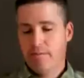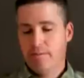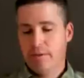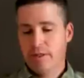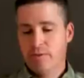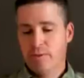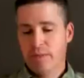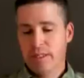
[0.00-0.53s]

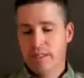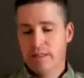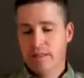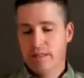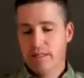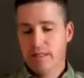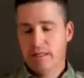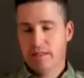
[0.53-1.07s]
between
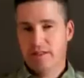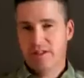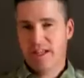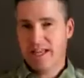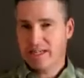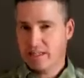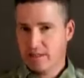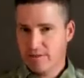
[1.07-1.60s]
the
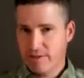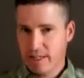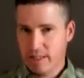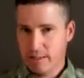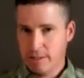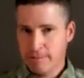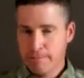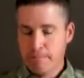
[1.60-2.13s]

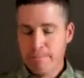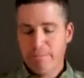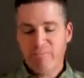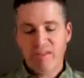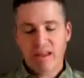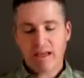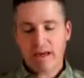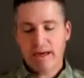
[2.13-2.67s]
asthenosphere
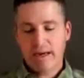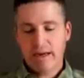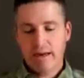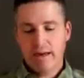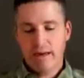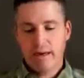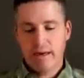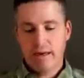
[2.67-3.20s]

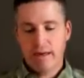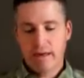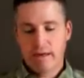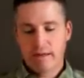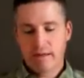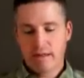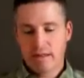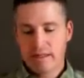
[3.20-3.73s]
and
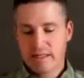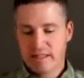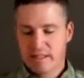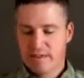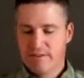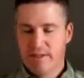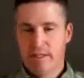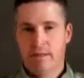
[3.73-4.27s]
the
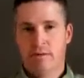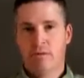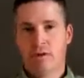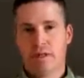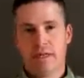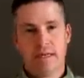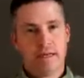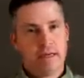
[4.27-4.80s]
lithosphere, or
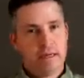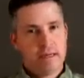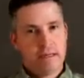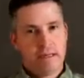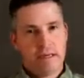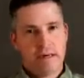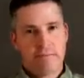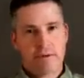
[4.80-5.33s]
the
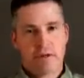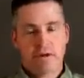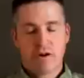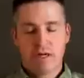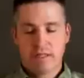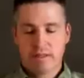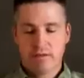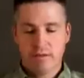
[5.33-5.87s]
upper
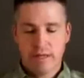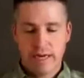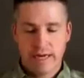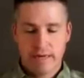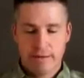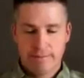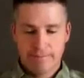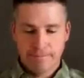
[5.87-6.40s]
crustal
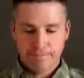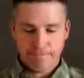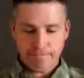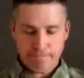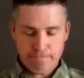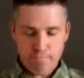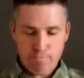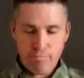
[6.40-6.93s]
layer.
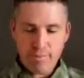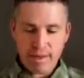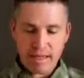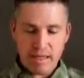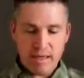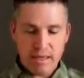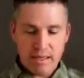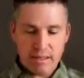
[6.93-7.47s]

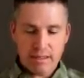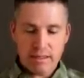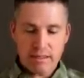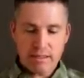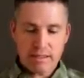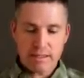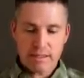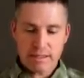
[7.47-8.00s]
And
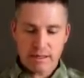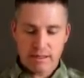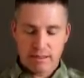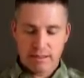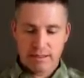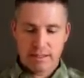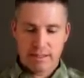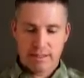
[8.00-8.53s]
this is
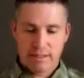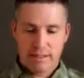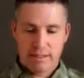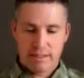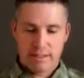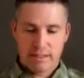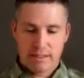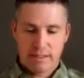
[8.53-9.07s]
causing
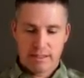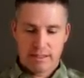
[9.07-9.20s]
this